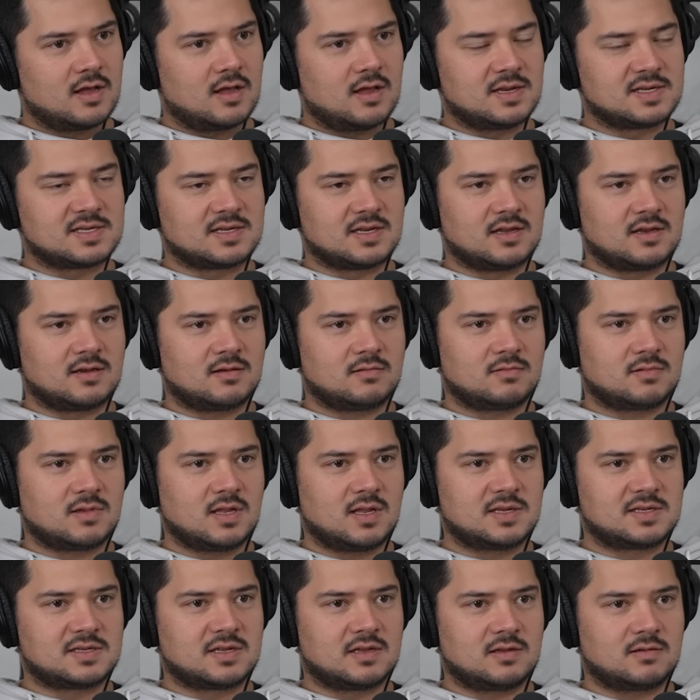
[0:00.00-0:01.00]
Is it
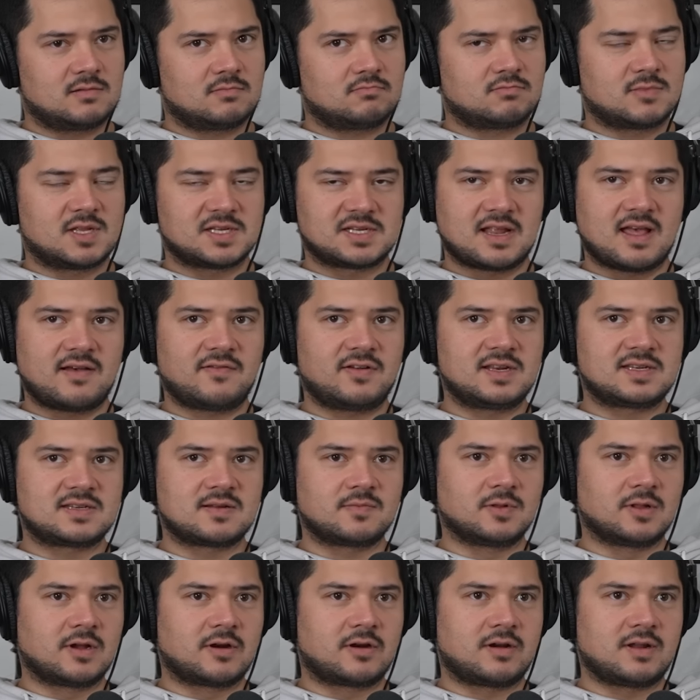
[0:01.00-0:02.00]
is it does it have any
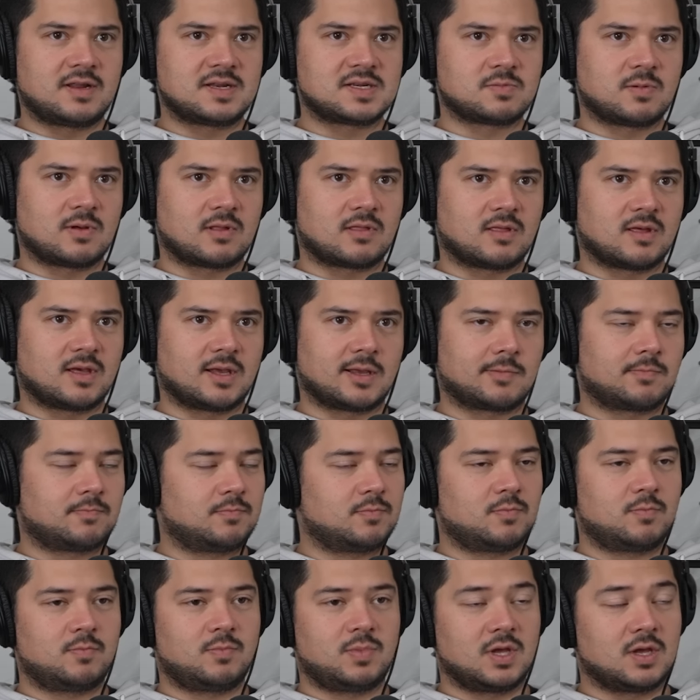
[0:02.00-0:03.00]
similarities with like
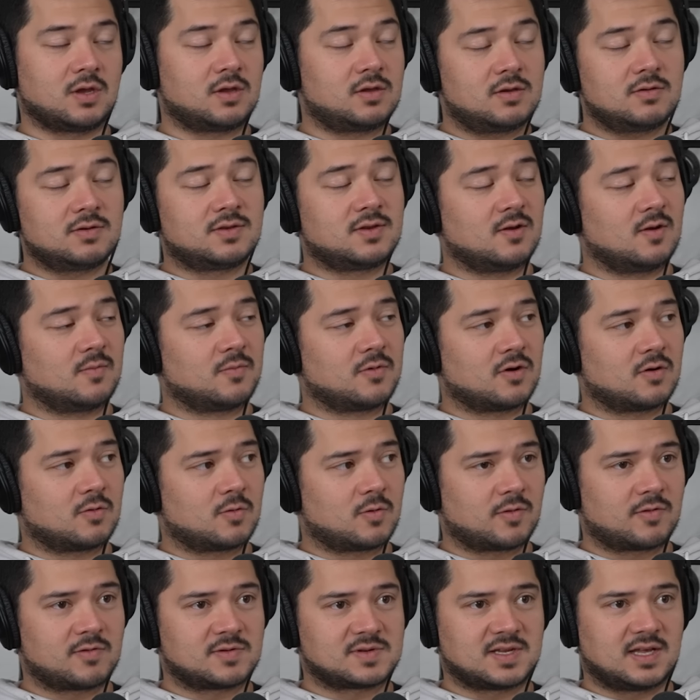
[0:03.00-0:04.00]
being a YouTuber
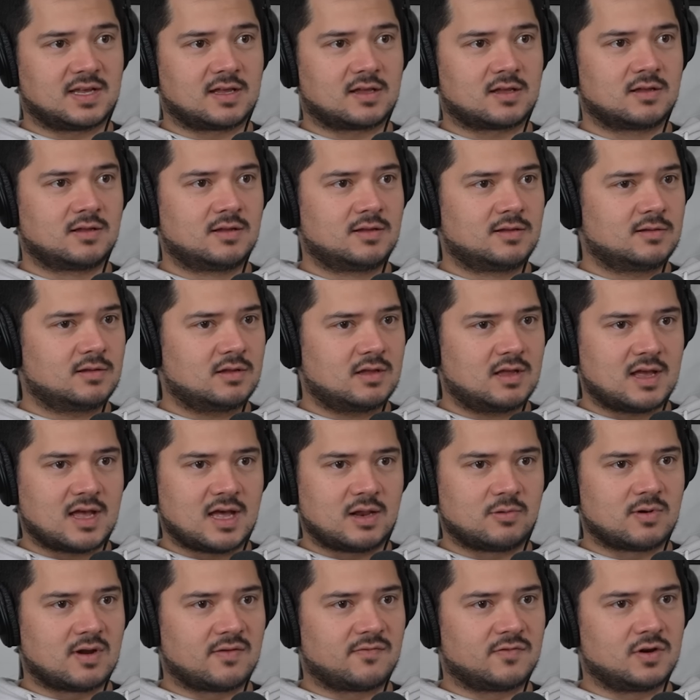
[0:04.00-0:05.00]
where there's like
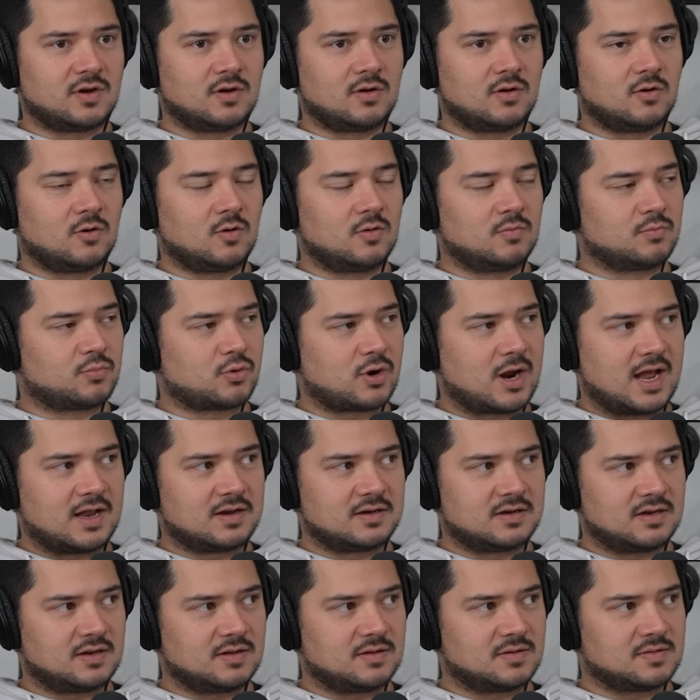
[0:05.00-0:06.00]
ad revenue and
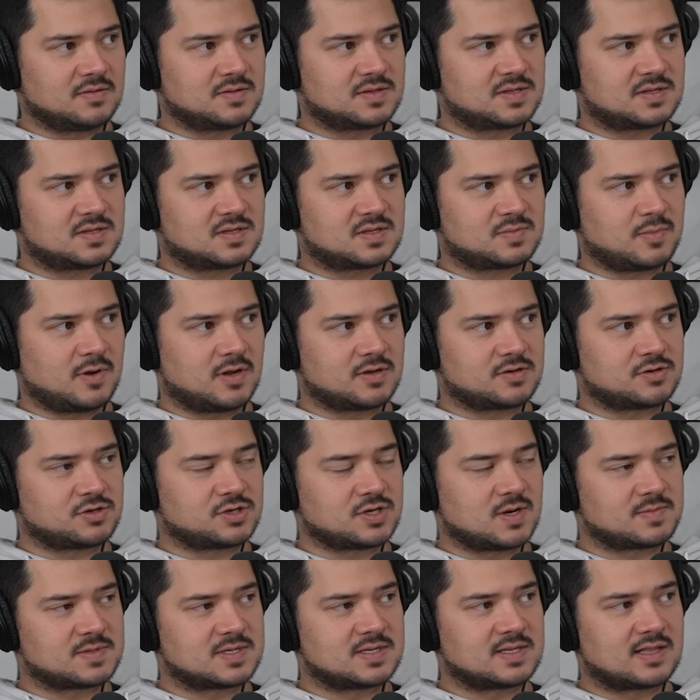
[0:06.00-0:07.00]
brand deals,
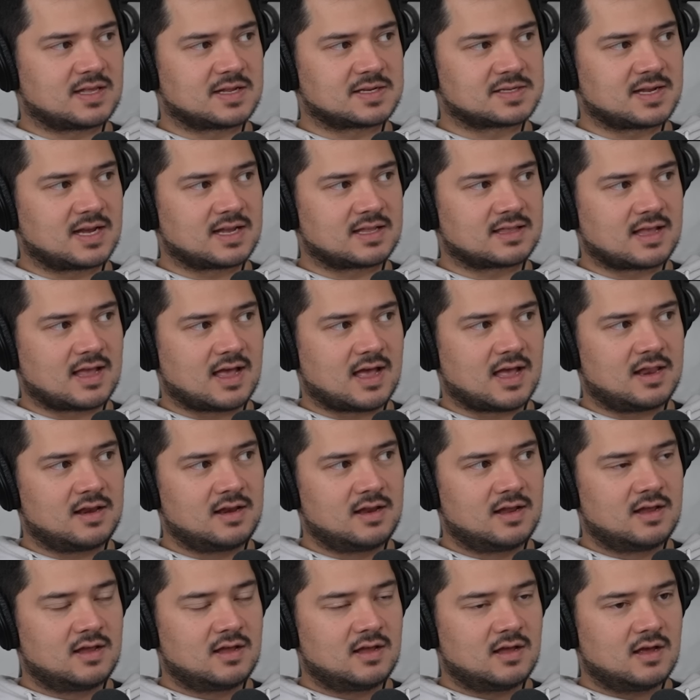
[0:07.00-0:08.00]
sponsorships, and things like that?
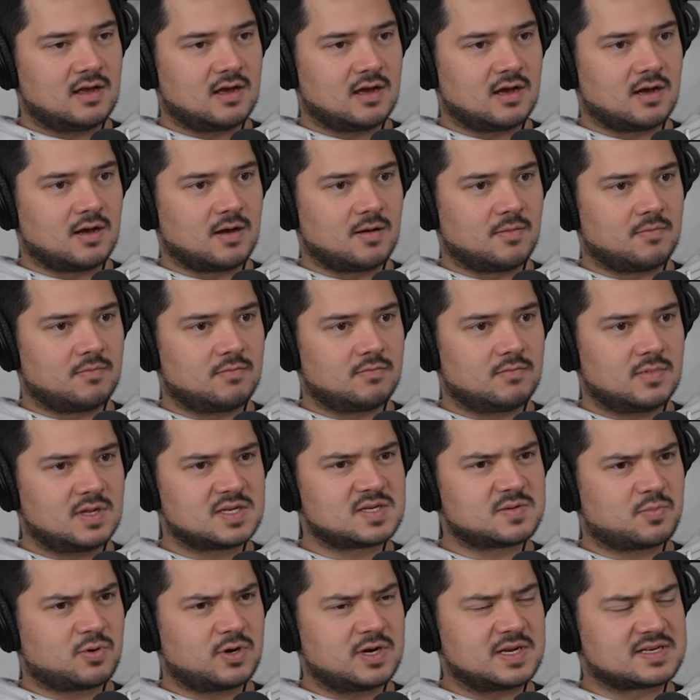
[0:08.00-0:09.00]
Um,
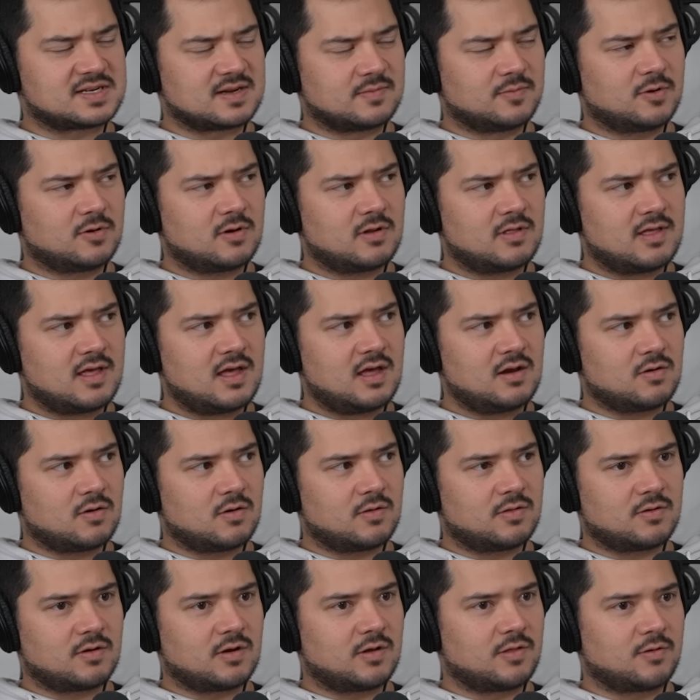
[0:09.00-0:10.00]
is it pretty similar to that, or
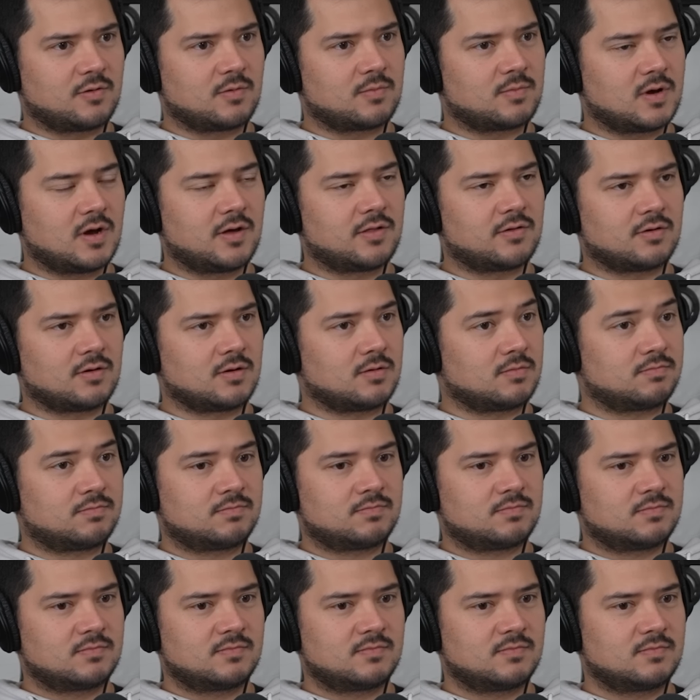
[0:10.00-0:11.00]
are there other other
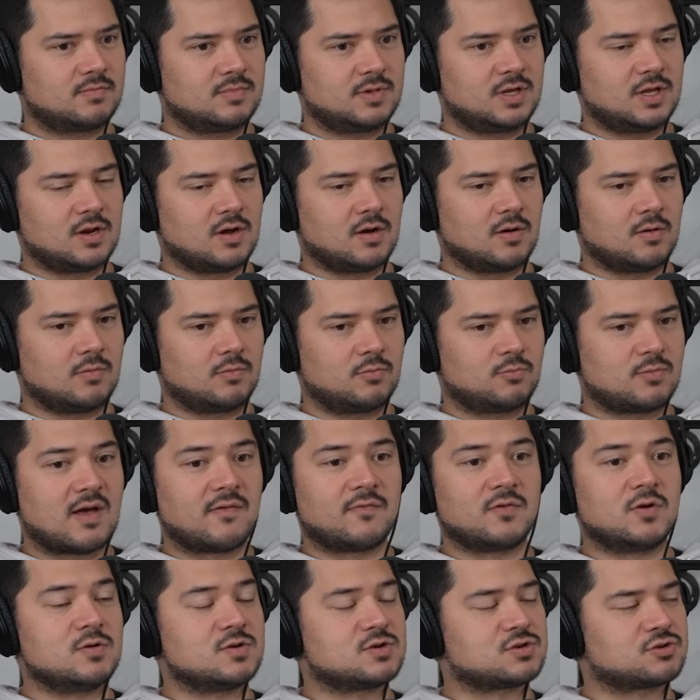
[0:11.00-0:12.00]
you know
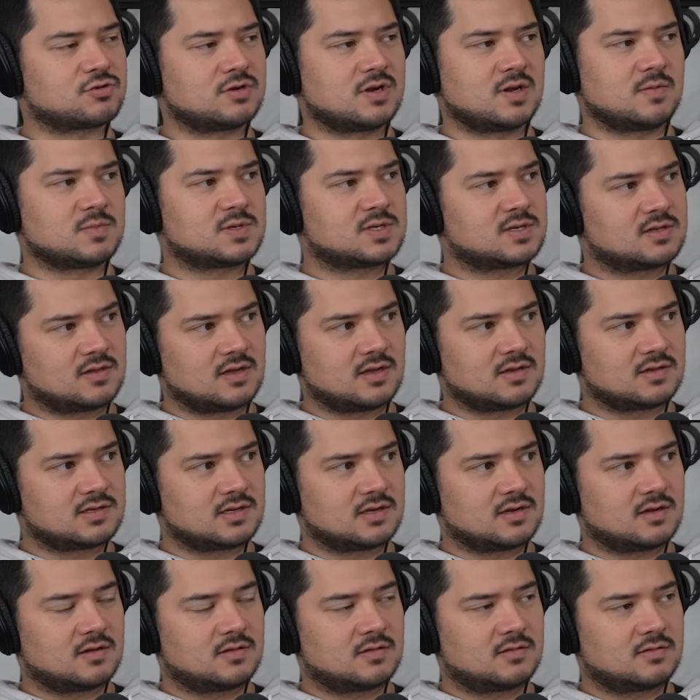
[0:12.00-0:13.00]
revenue streams that
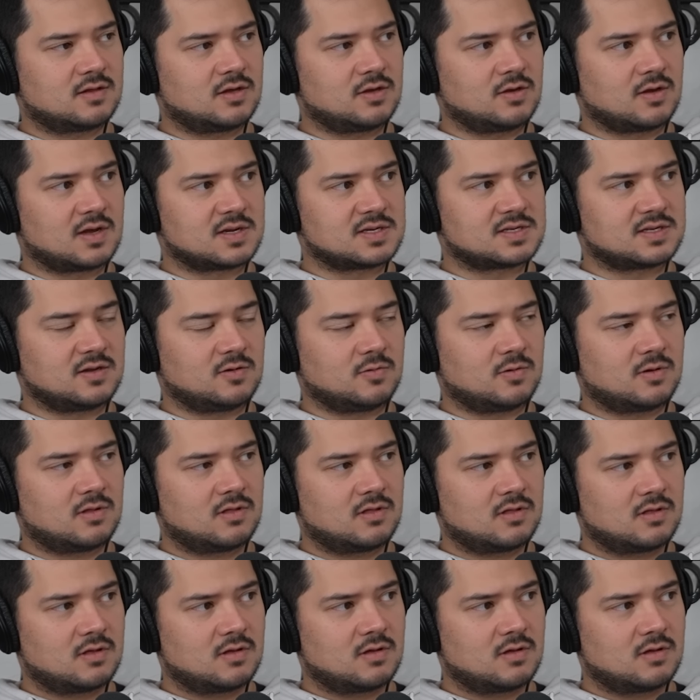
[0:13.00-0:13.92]
uh, that you guys deal with?